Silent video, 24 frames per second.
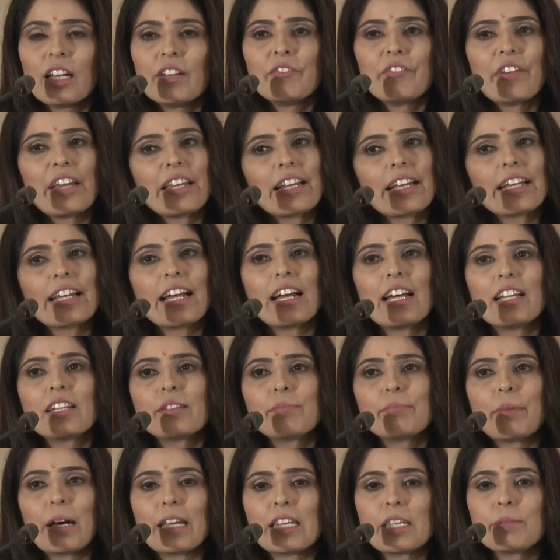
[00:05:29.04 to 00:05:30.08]
where I
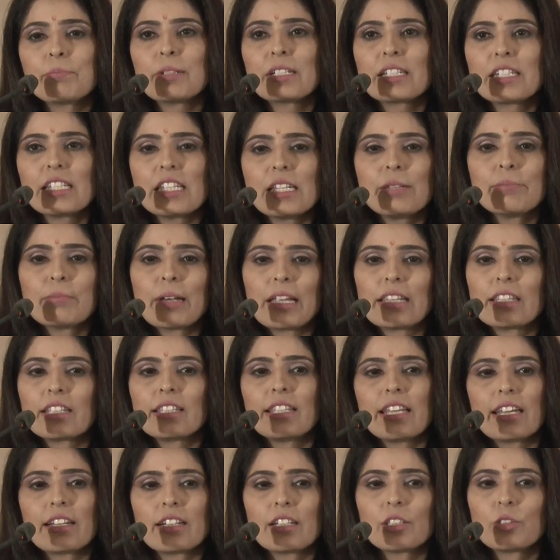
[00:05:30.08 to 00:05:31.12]
had Panipat team and
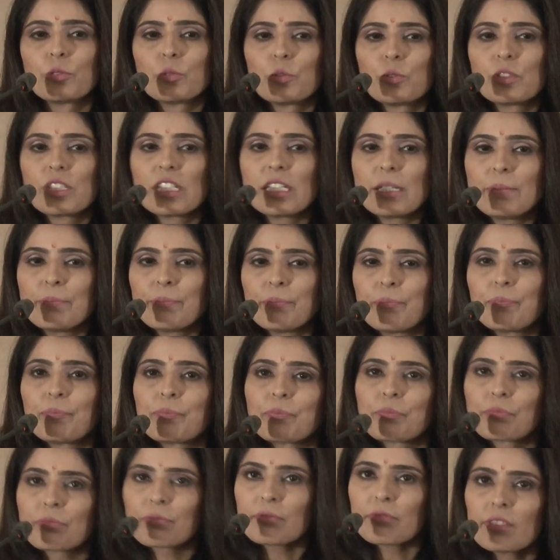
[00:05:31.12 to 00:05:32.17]
the Dehradun team,
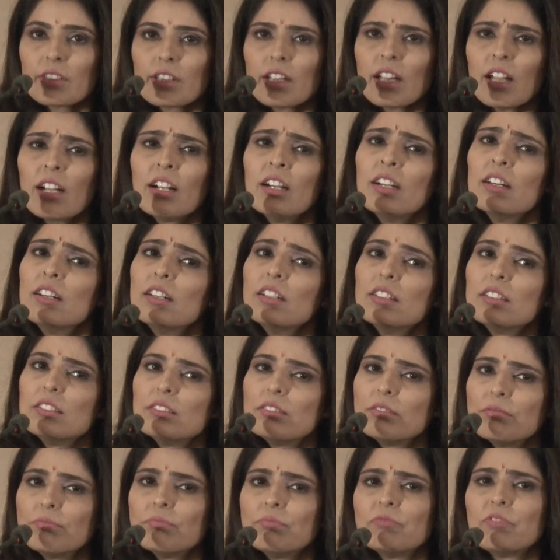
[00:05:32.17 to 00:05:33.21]

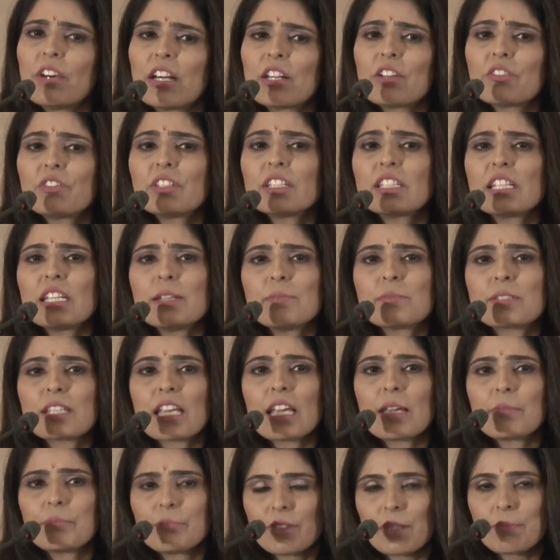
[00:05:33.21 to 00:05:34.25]
one of the teams
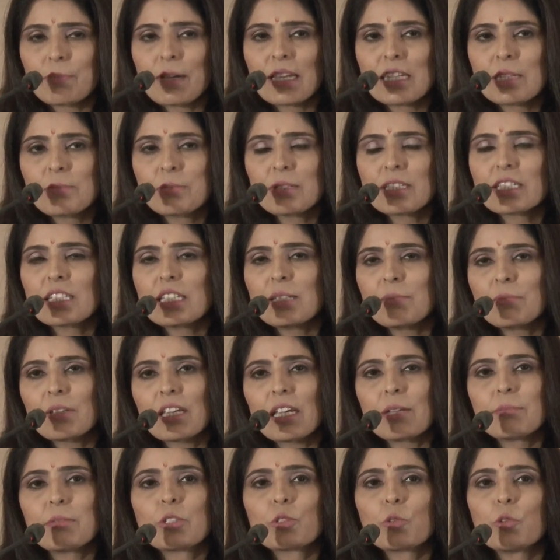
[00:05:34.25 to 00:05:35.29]
came, the Panipat team
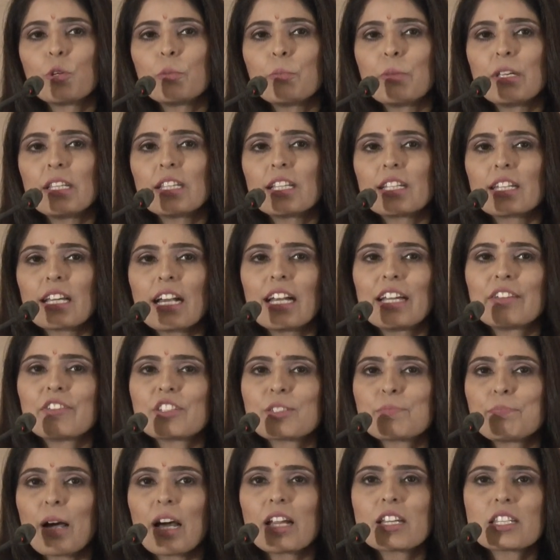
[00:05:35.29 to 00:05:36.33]
came and told me that I
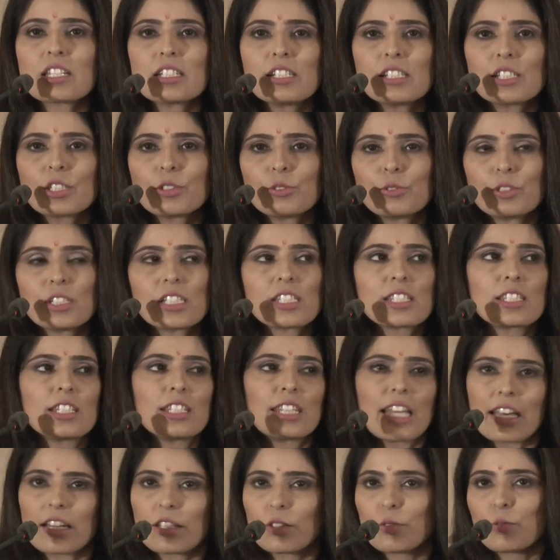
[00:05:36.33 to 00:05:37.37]
was partial towards the
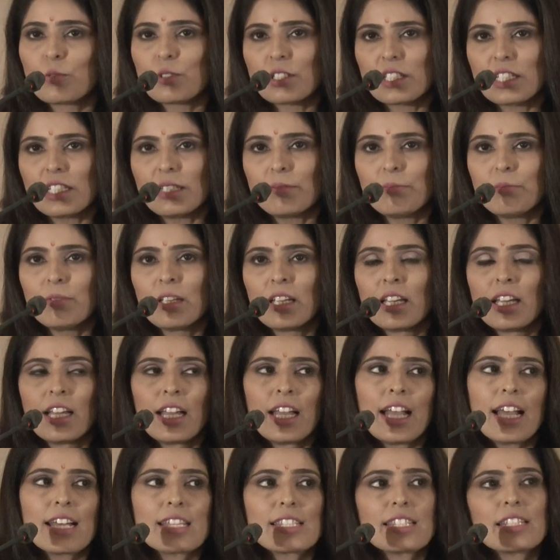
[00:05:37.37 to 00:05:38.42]
Dehradun team
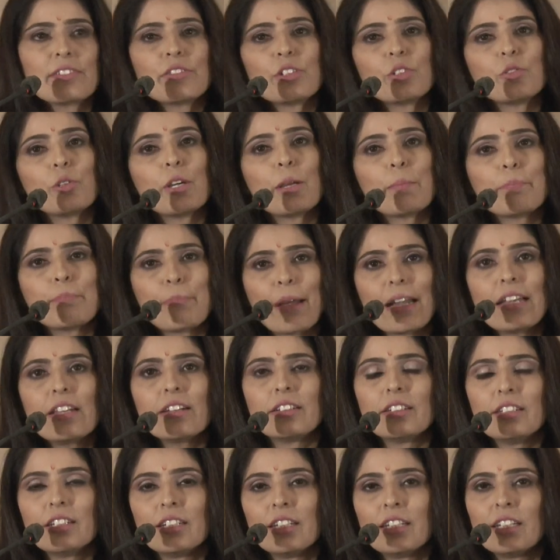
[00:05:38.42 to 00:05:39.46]
as they were doing
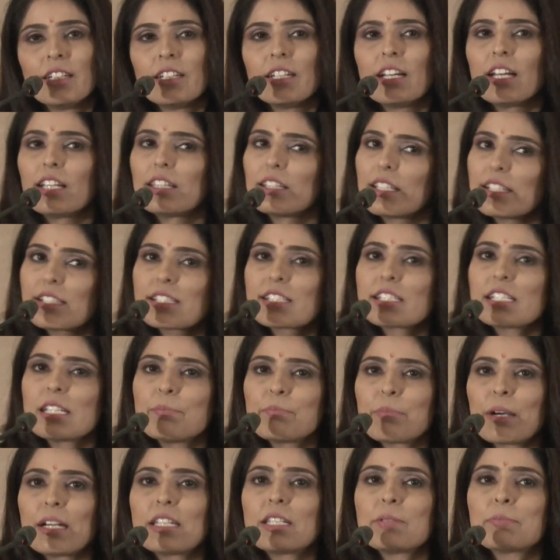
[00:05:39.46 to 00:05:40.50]
better, and this team,
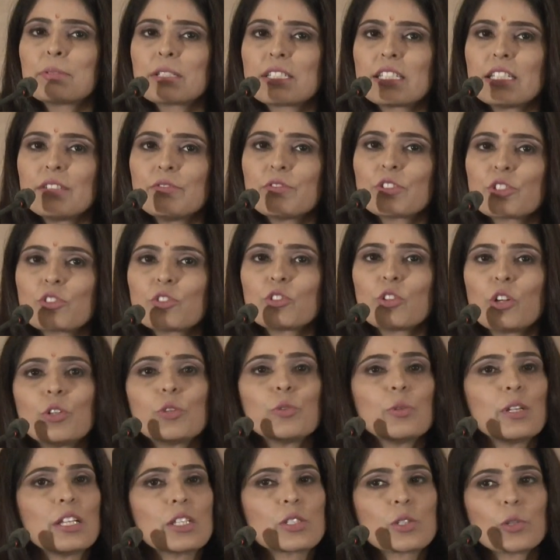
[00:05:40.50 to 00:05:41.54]
Panipat team, was not
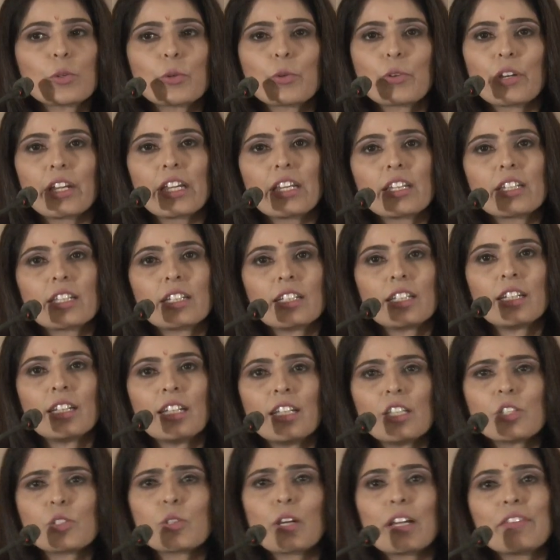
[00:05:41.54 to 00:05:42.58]
doing so great.
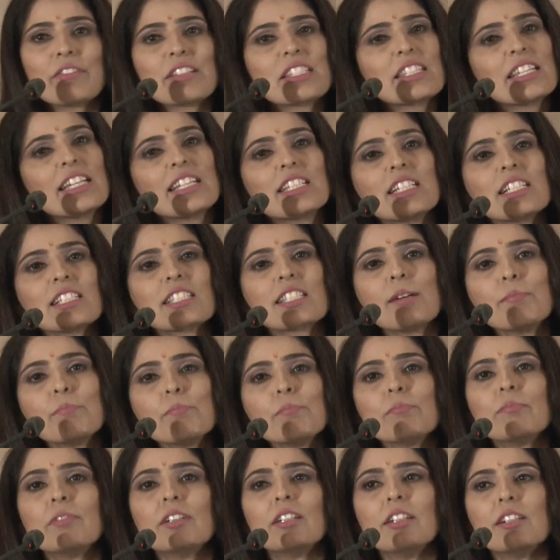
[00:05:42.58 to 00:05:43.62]
So I was teaching
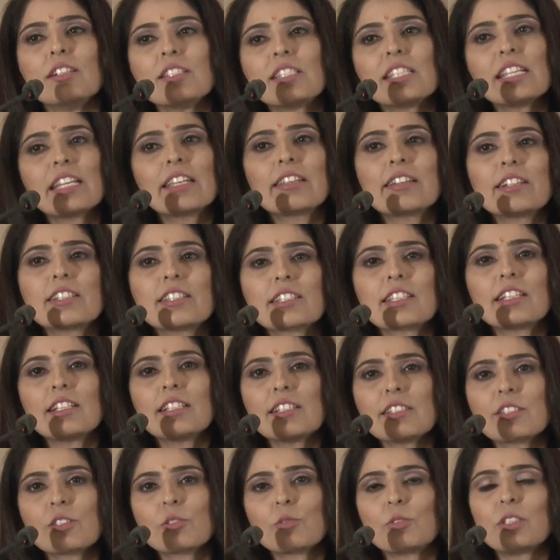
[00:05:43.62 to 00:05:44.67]
some secret
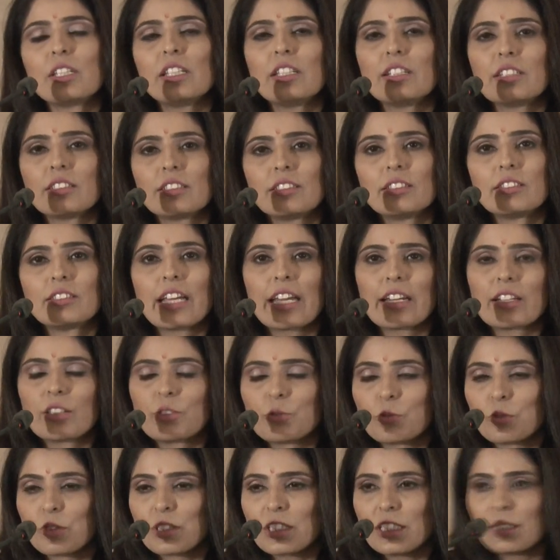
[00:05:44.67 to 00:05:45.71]
skills to the
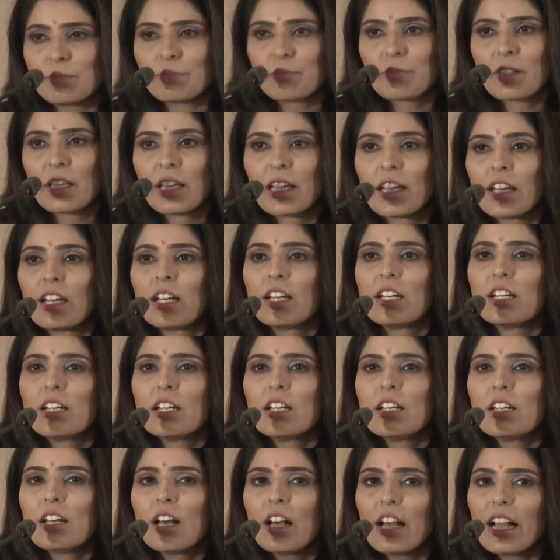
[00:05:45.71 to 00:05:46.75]
Dehradun team.
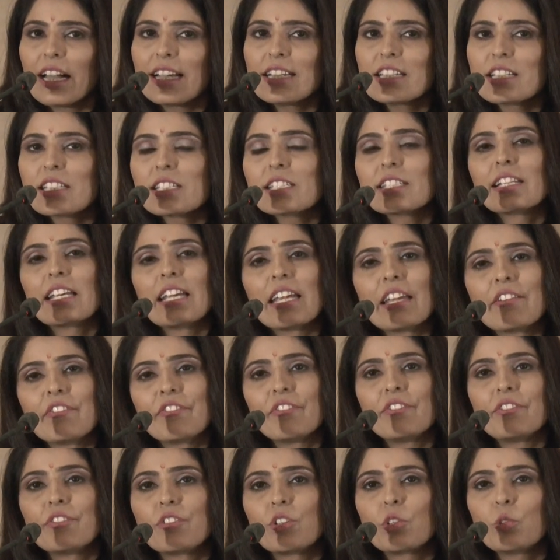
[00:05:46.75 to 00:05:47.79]
I just
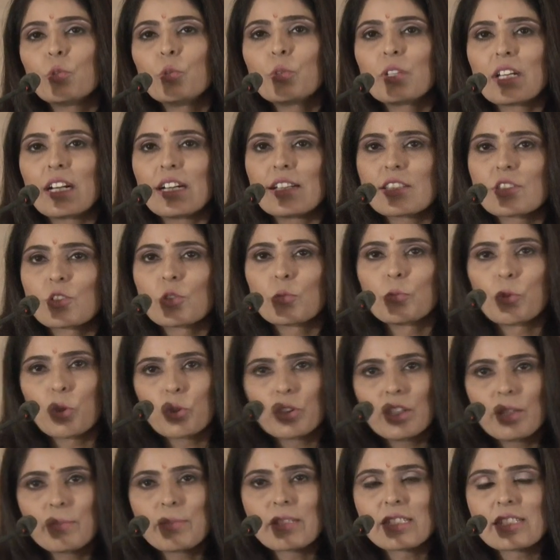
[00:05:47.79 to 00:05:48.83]
gave 2 tasks to
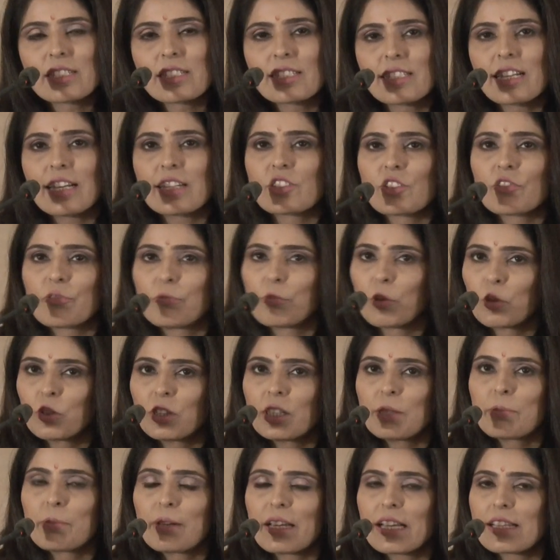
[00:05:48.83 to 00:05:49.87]
both the business heads of both
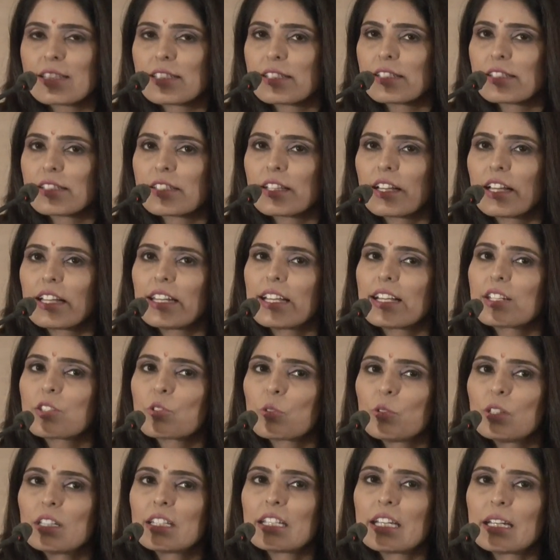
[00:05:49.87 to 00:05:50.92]
the places, and I
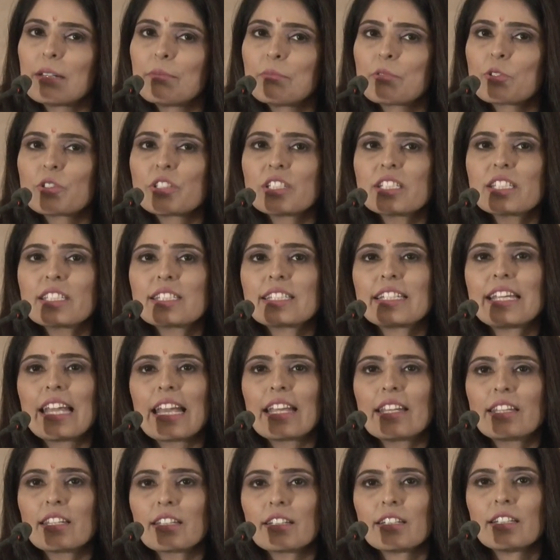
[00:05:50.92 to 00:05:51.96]
told them to just
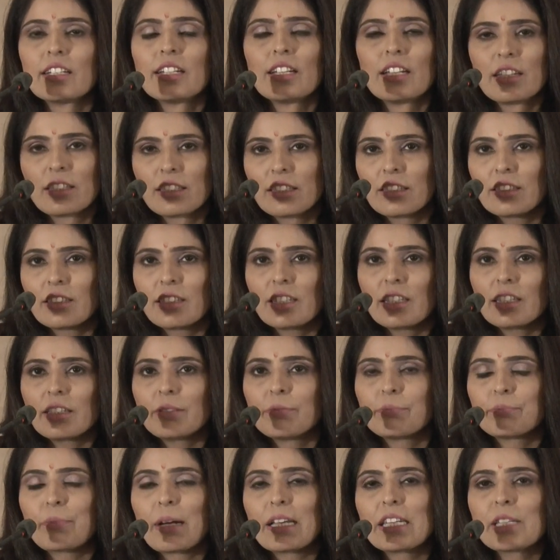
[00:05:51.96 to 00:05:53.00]
get
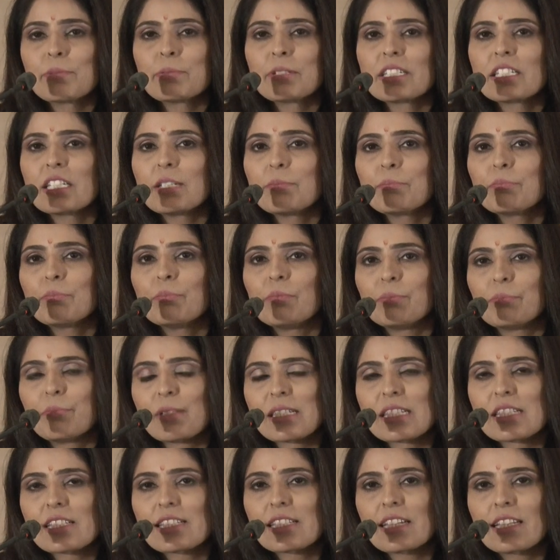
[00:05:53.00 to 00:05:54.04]
the Panipat team
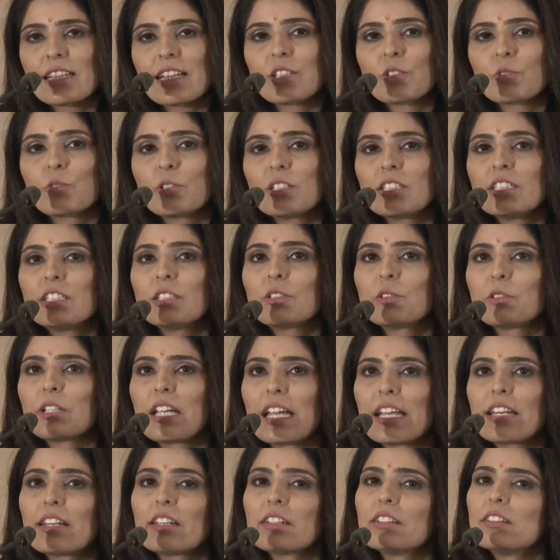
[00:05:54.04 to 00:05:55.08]
business head, I told her to
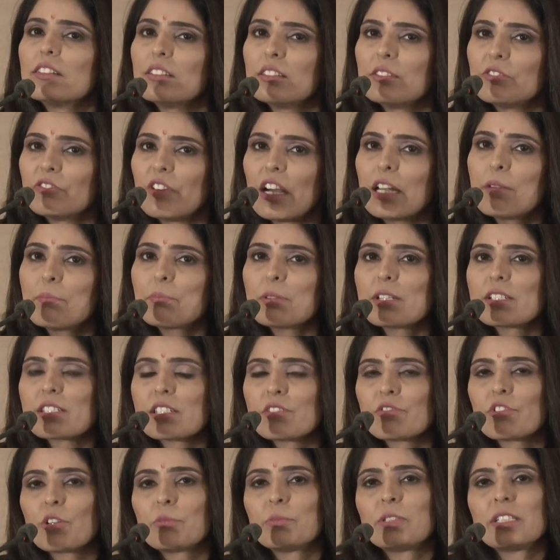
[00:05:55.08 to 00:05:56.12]
get one
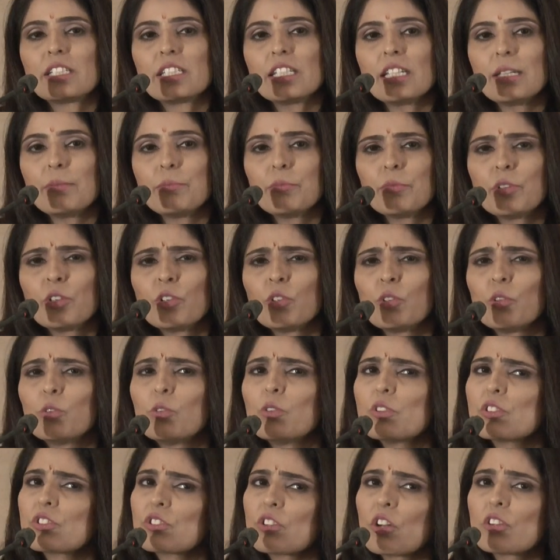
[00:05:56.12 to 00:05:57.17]
person from her team who
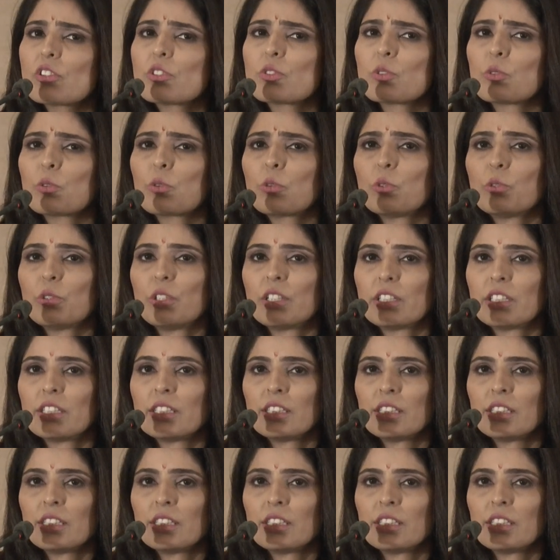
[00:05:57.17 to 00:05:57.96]
is not so good.